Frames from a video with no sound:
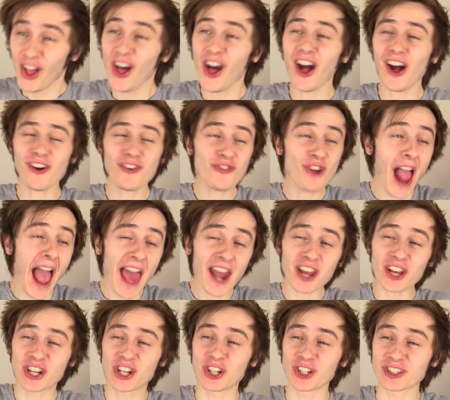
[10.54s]

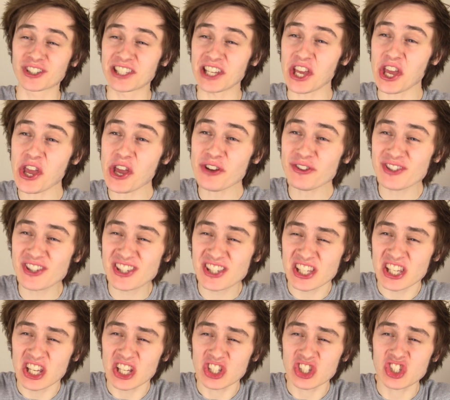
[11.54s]
Heretical,
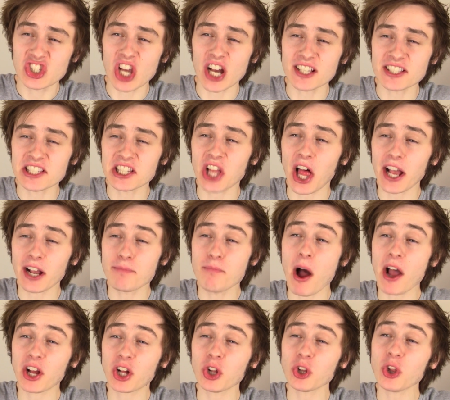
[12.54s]
dudes! Just like
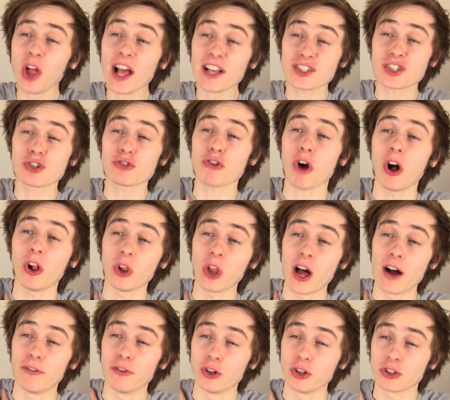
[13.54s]
my cholesterol
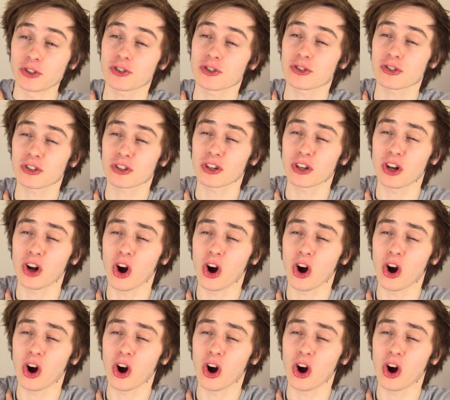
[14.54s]
levels!